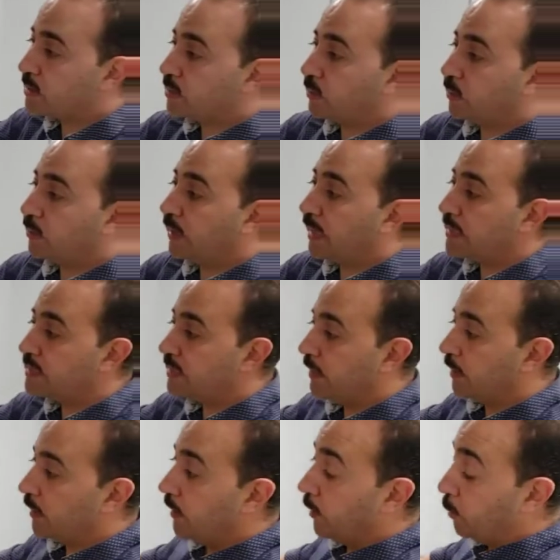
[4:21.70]

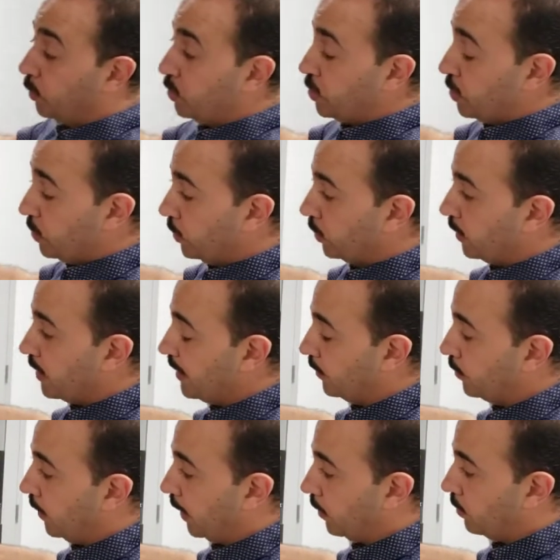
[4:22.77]
synchronizing module
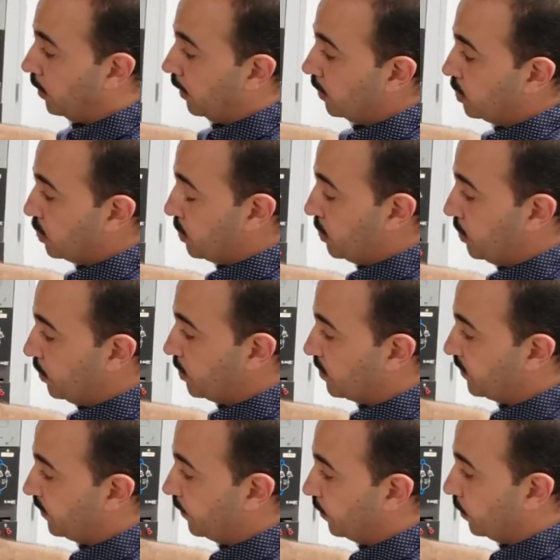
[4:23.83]
that we are going to use
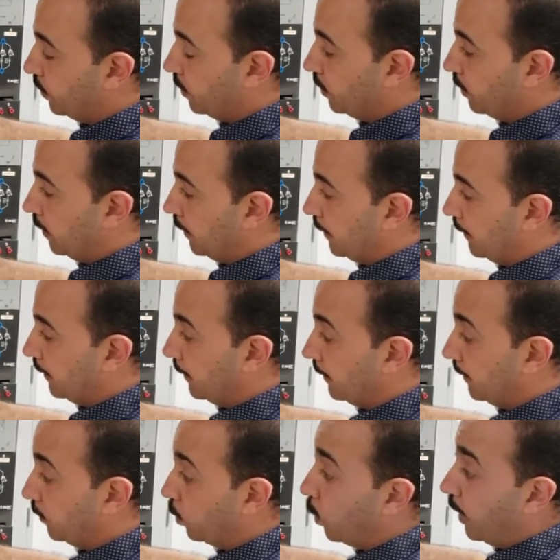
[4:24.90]
for
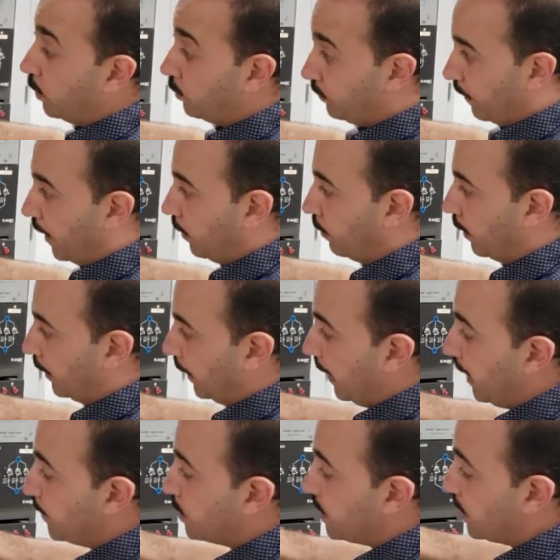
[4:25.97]
one of our
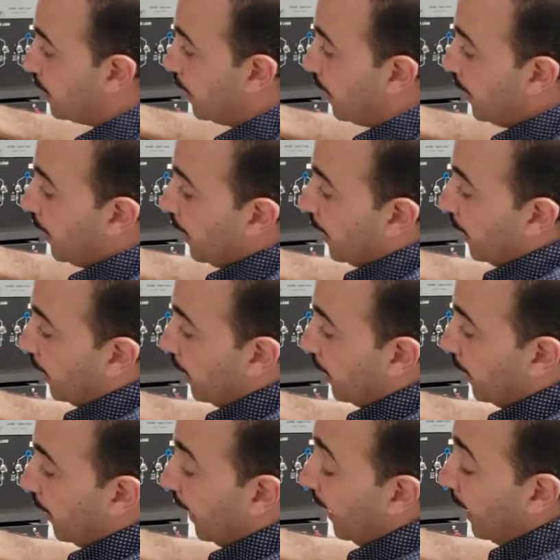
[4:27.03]
labs.
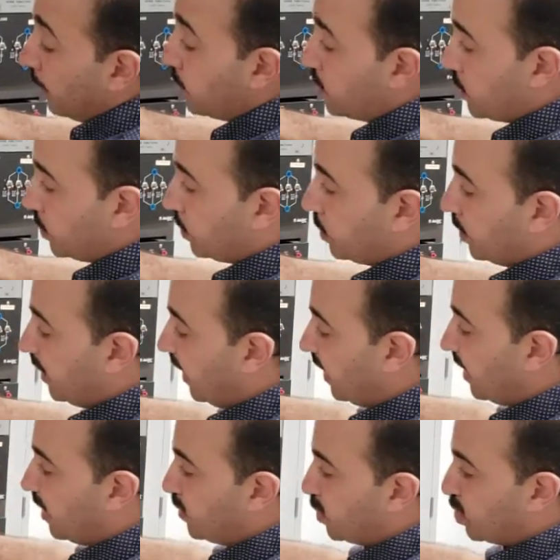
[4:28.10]
How to
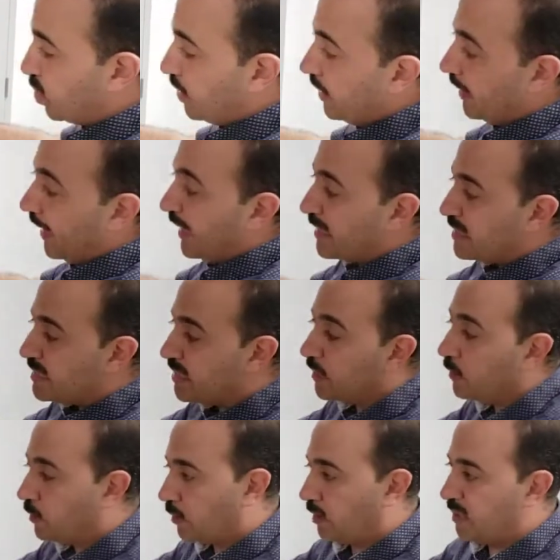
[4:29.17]
connect the machine in
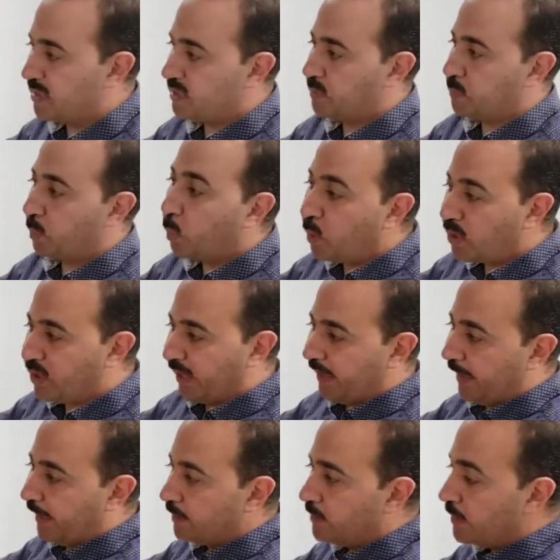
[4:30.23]
synchronous with the
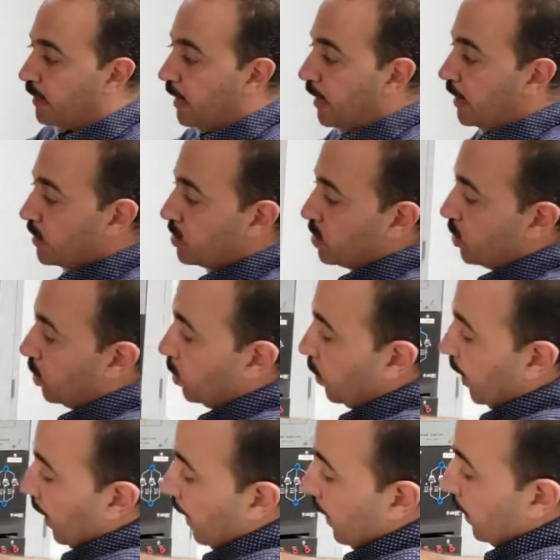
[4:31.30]
grid. So
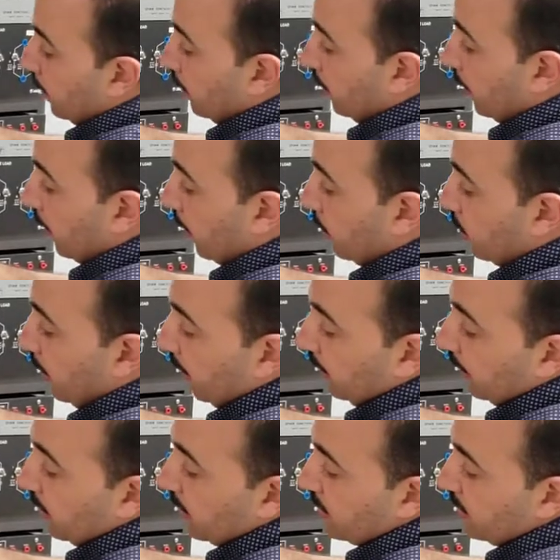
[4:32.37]
we are
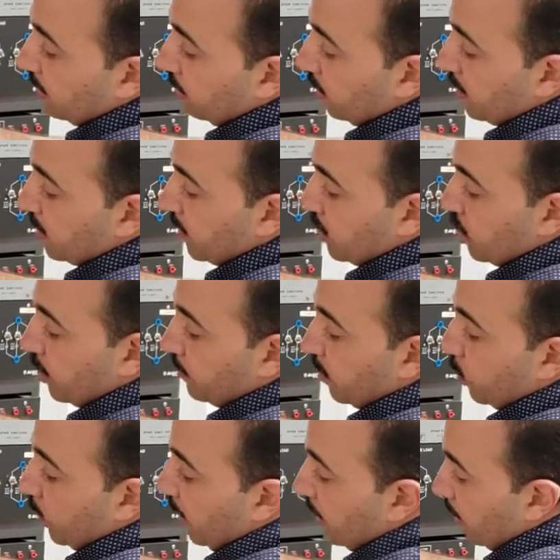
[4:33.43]
connecting the synchronous machine
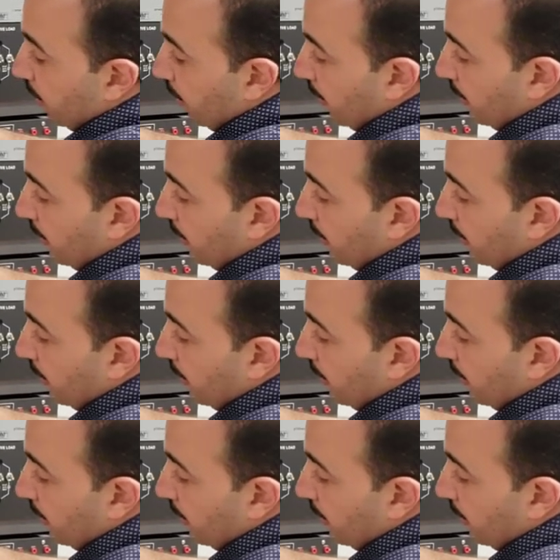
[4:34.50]
between